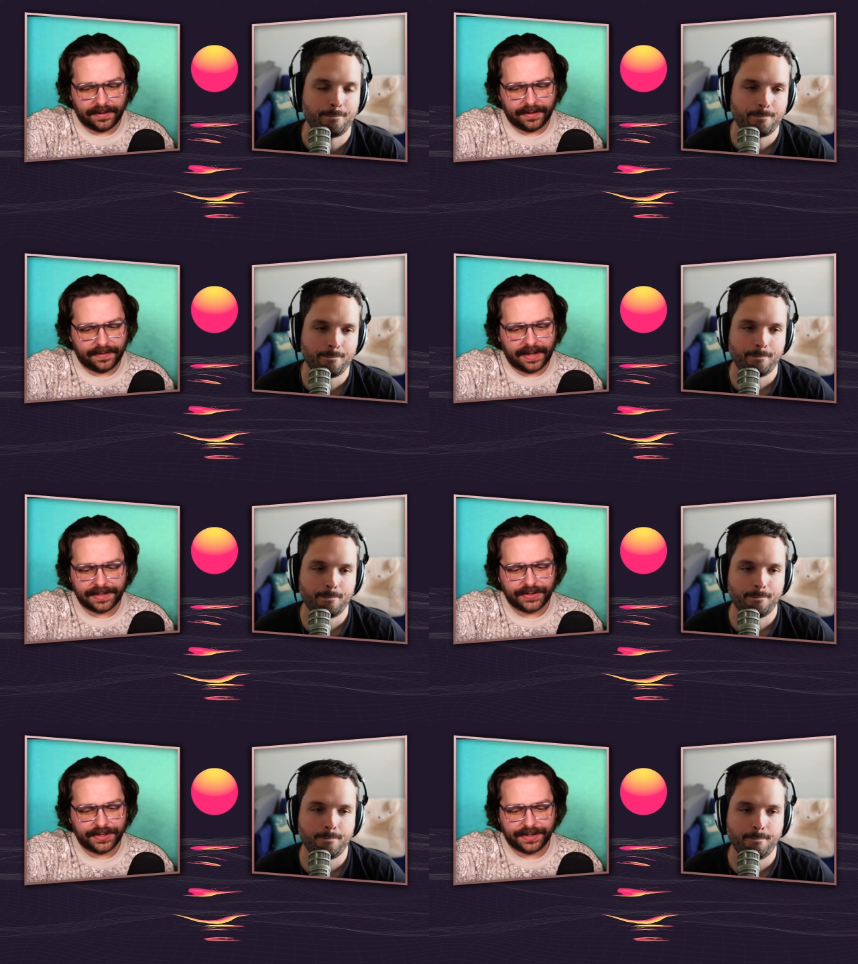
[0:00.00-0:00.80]
Speaker 1: and that's
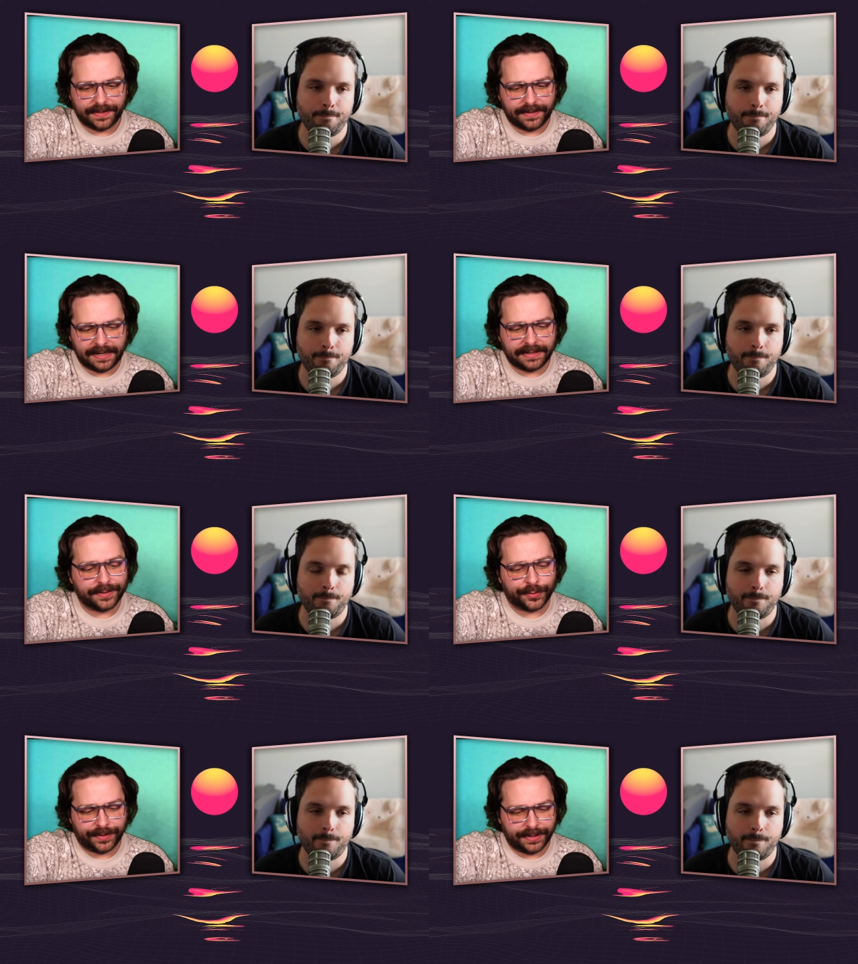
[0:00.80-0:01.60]
just that's
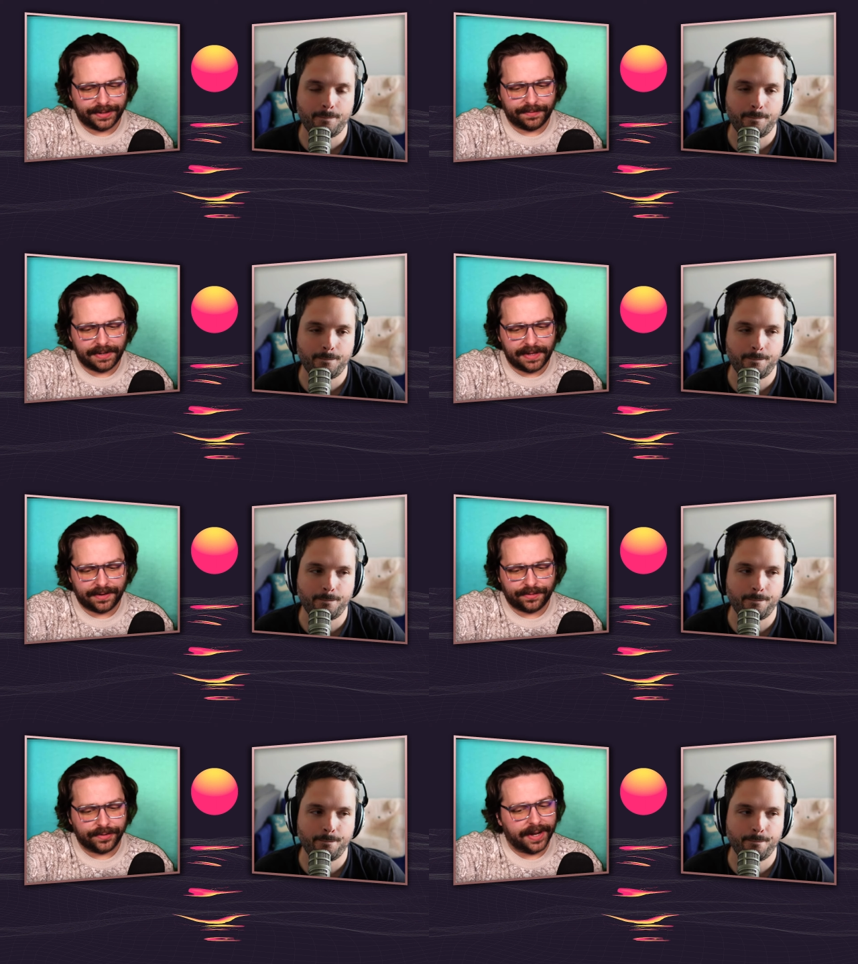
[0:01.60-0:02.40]
interesting to me that
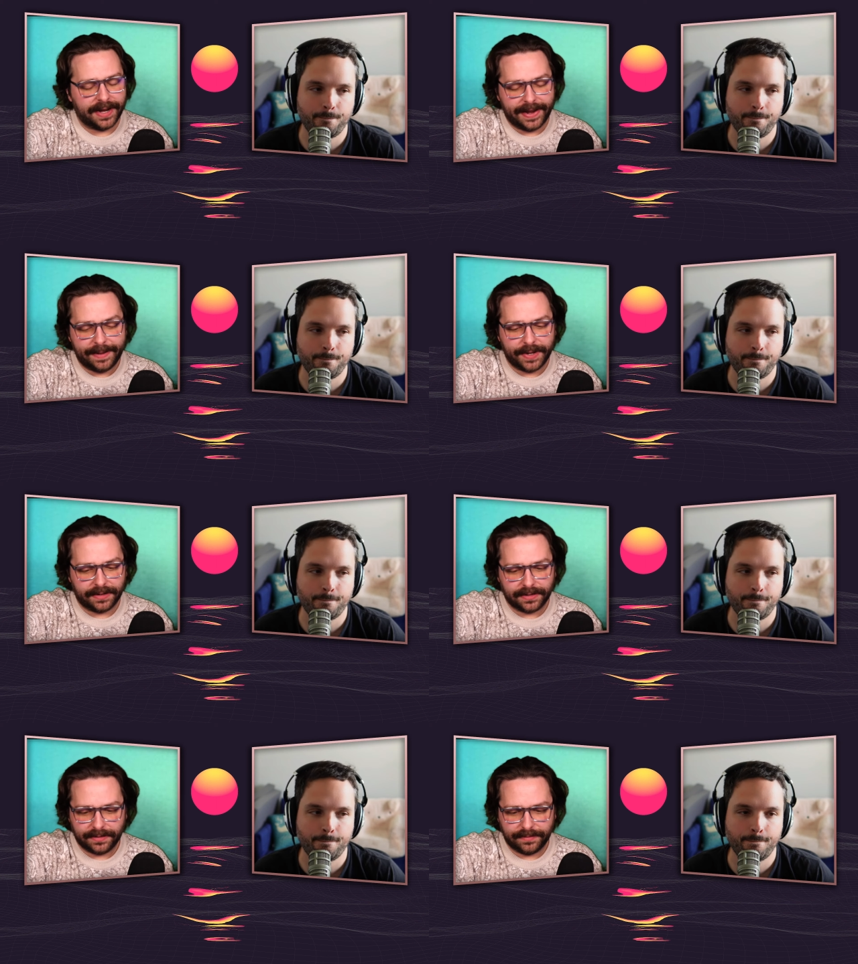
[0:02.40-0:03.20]
whole dynamic
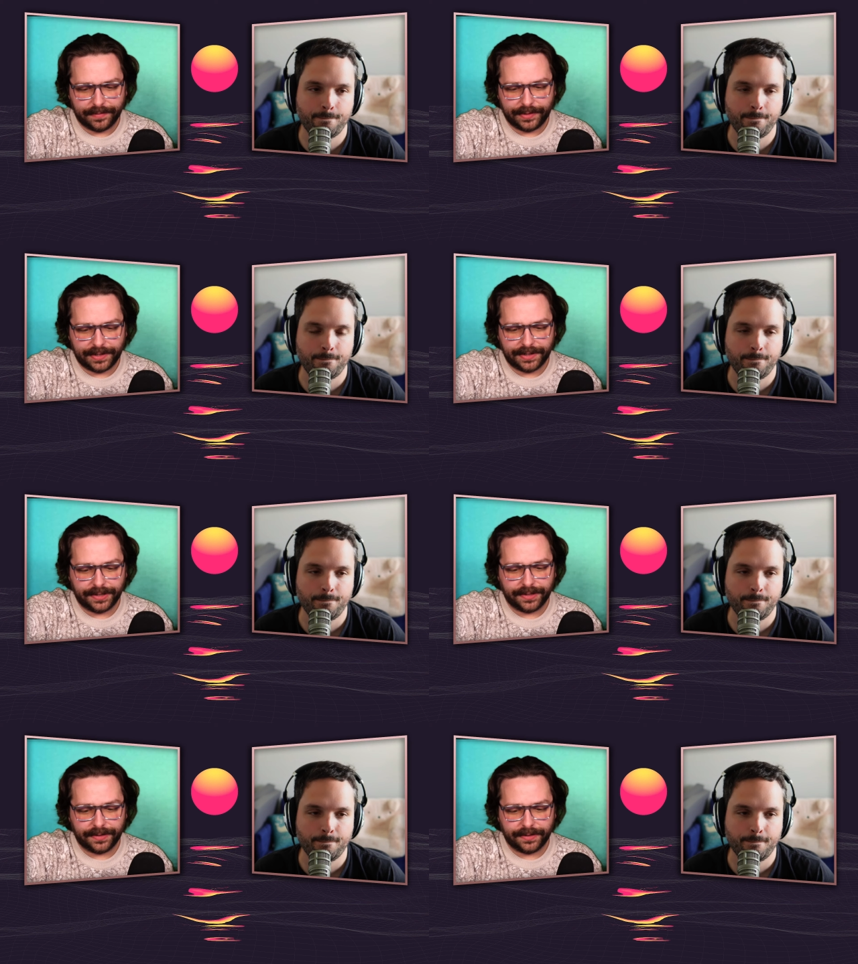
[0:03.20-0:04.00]

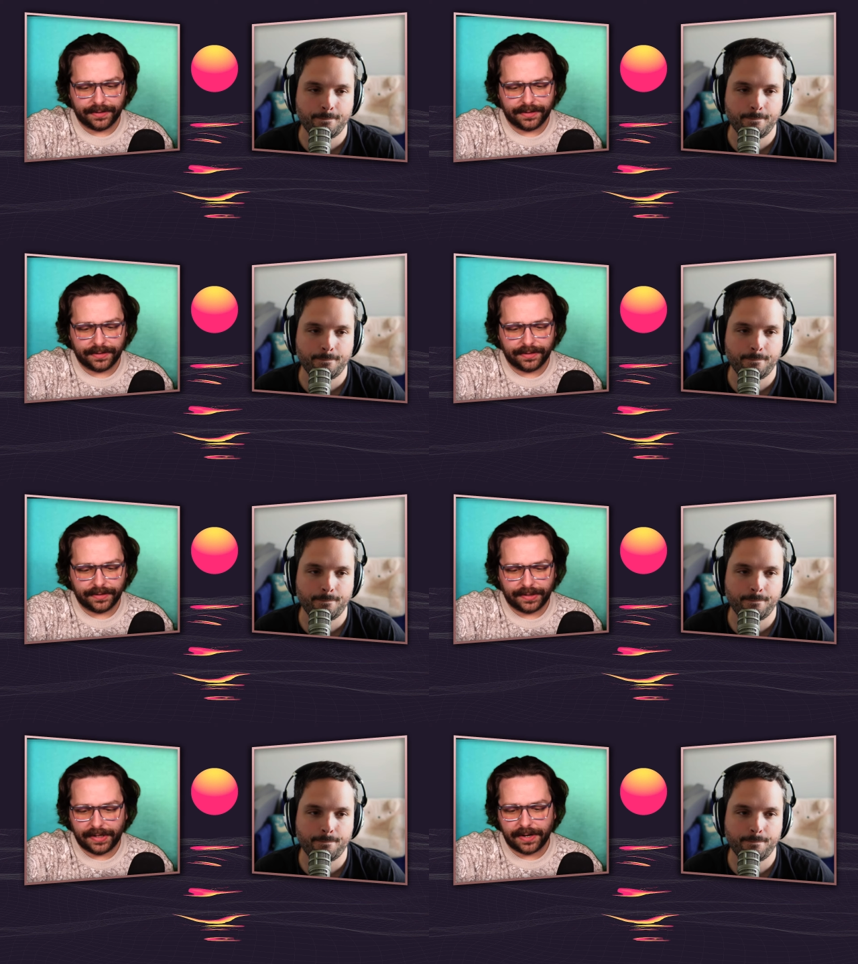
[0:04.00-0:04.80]
because
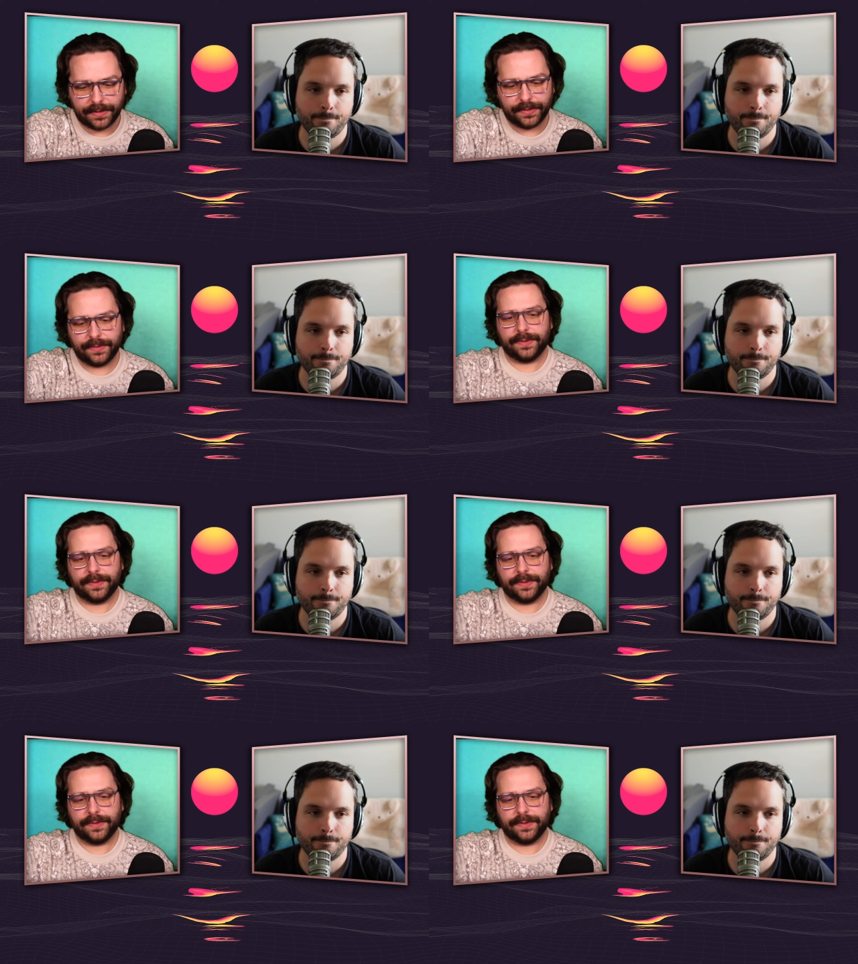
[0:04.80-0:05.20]
you know,